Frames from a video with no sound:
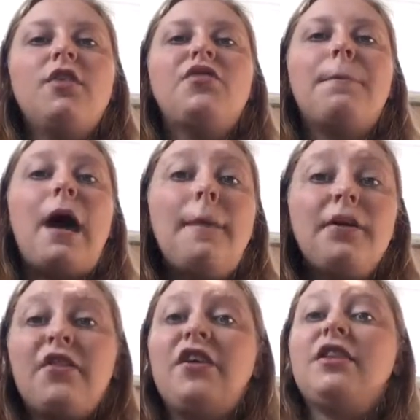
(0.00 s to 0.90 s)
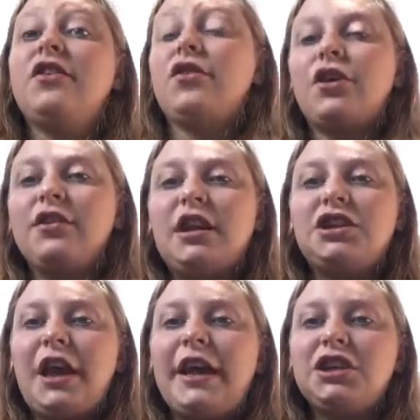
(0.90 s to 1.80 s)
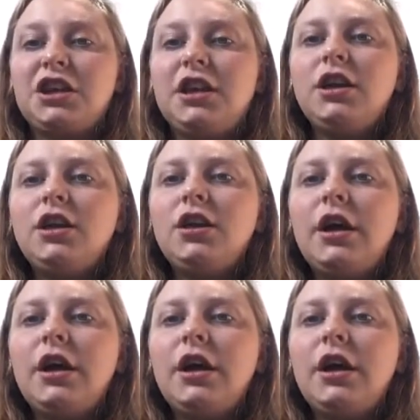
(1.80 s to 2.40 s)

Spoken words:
the public face of girls' education.